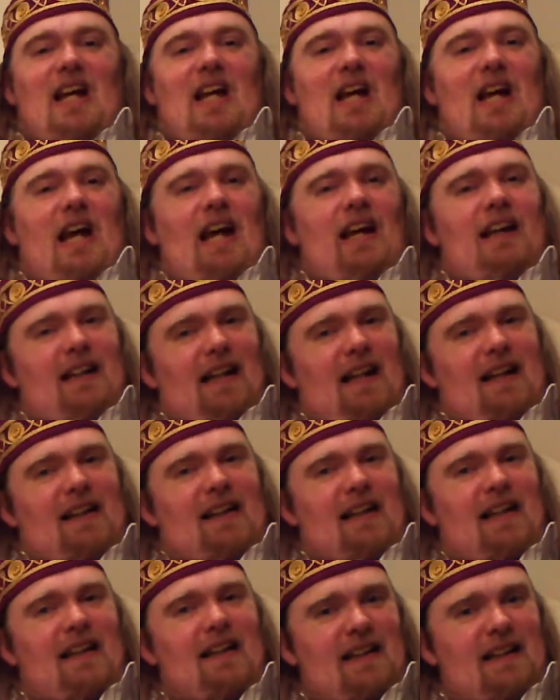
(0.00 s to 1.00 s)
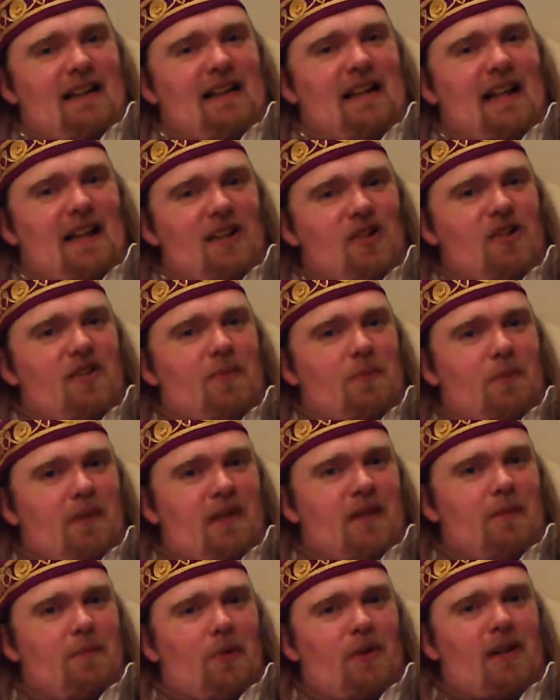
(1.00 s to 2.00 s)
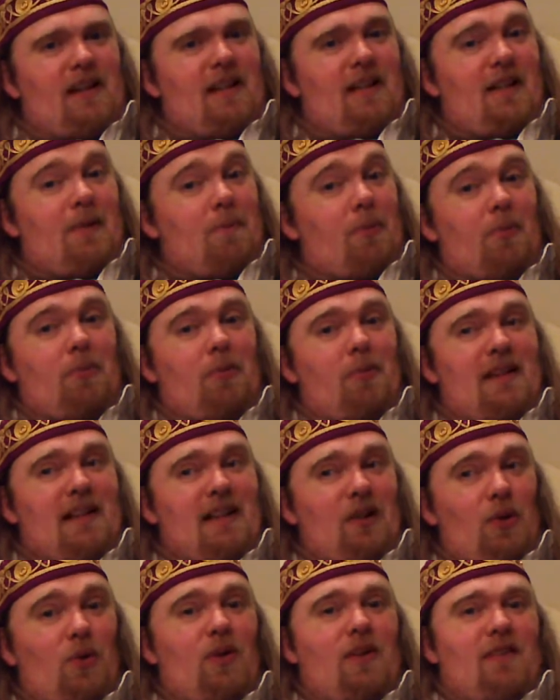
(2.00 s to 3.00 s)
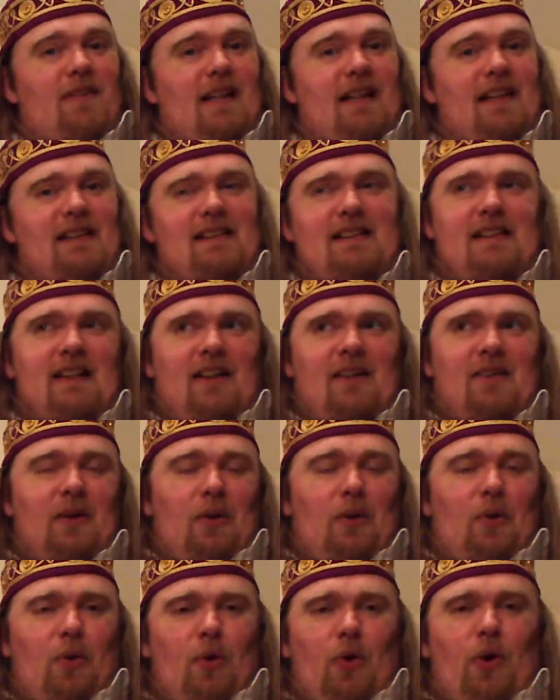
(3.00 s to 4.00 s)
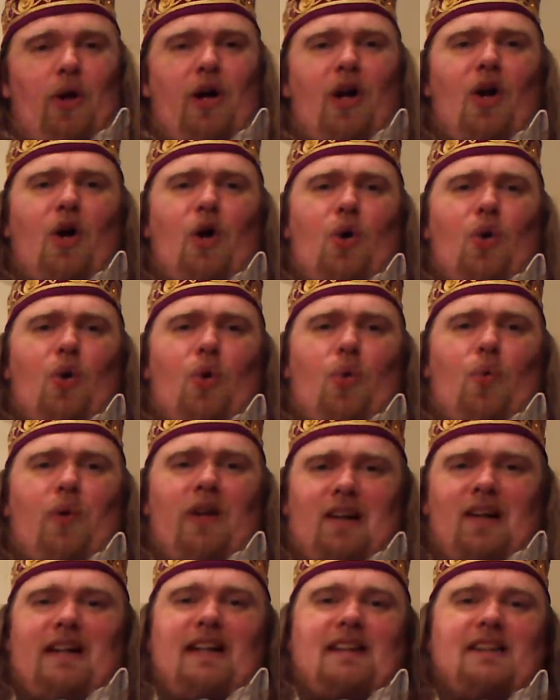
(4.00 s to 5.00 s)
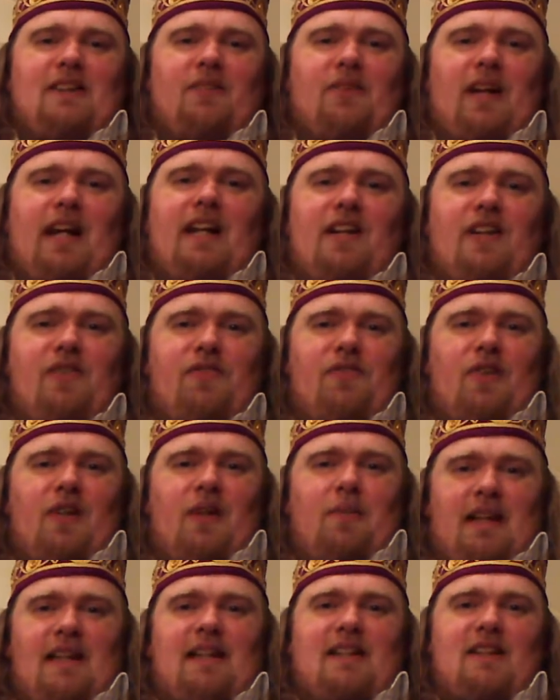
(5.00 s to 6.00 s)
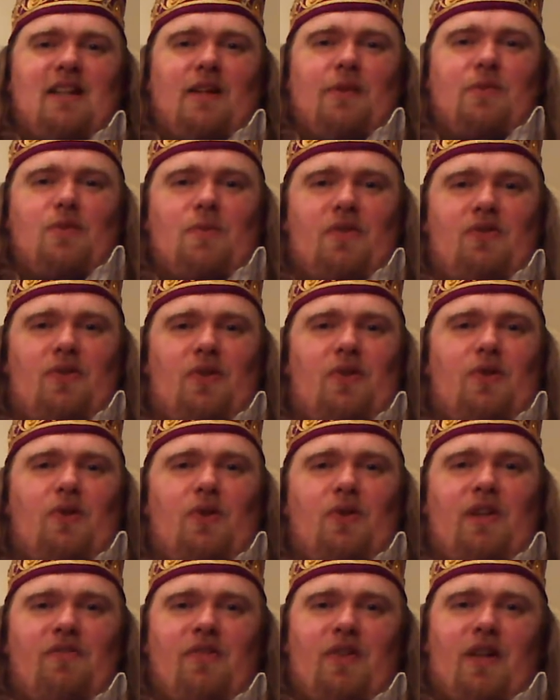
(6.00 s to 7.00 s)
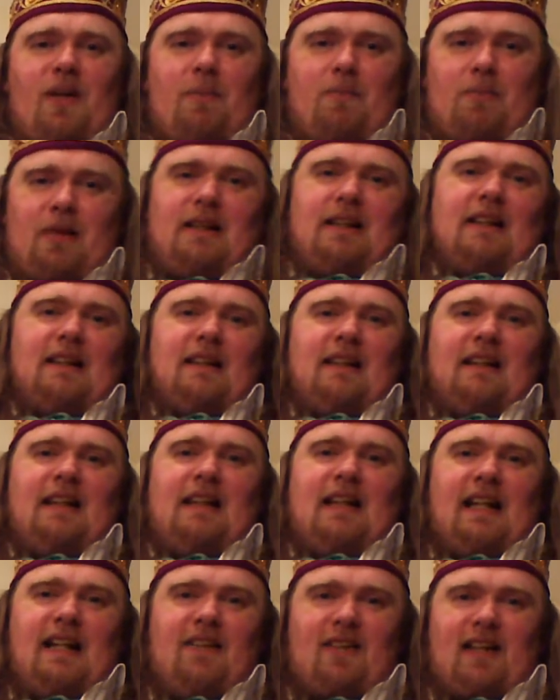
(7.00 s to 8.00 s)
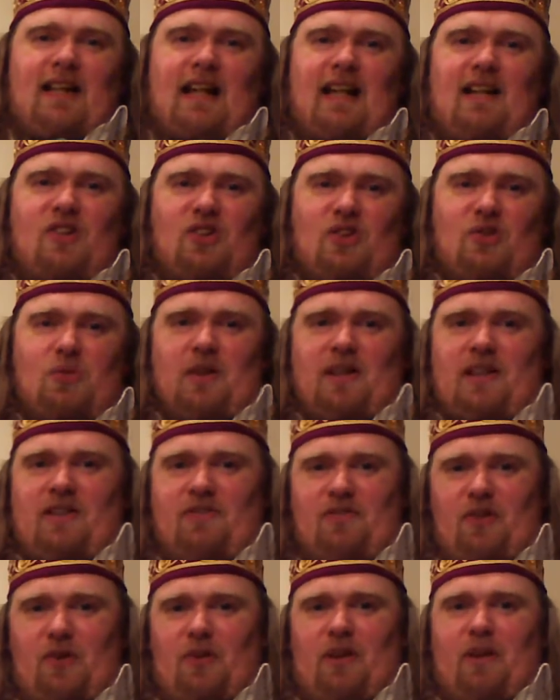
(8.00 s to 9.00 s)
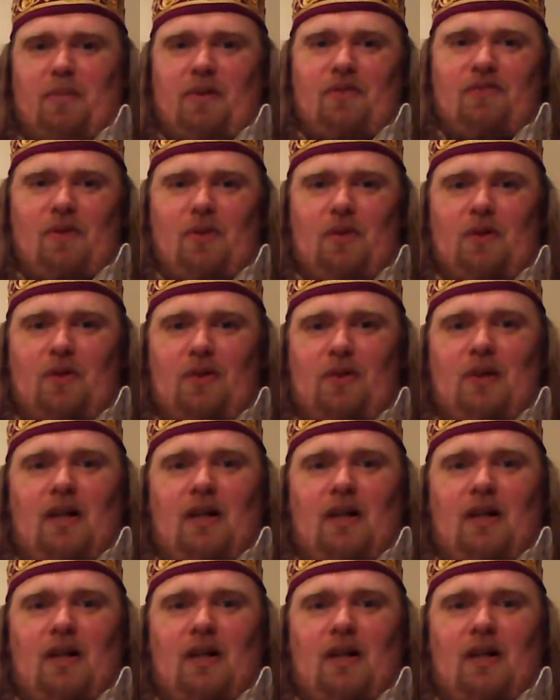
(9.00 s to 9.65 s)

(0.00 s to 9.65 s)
And in the case with the bucket, they probably did all of that, We'd like you to rain, you've done it many times before, you've done it brilliantly, here are cases where you've done it before.